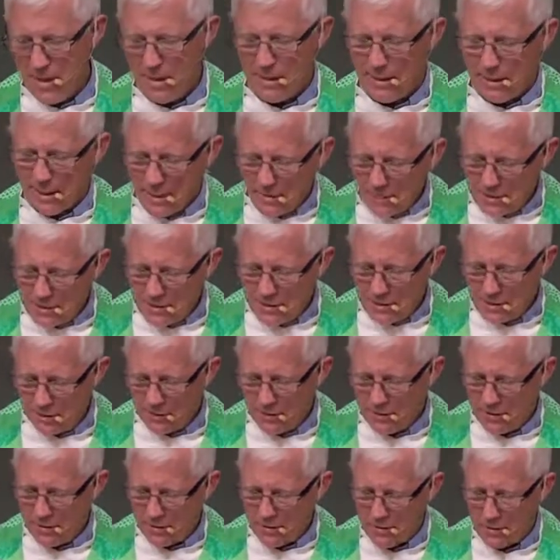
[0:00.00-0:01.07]
Now let me share
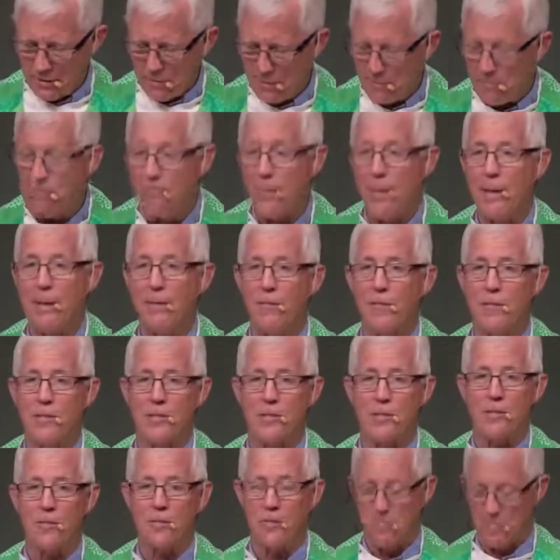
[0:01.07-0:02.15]
with you some of the
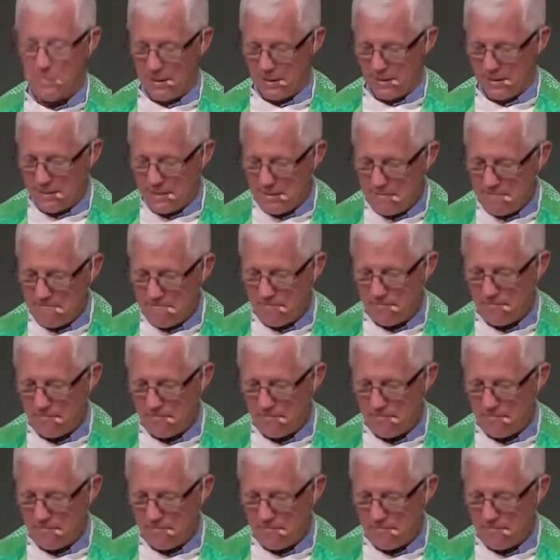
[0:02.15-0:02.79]
benefits of humility.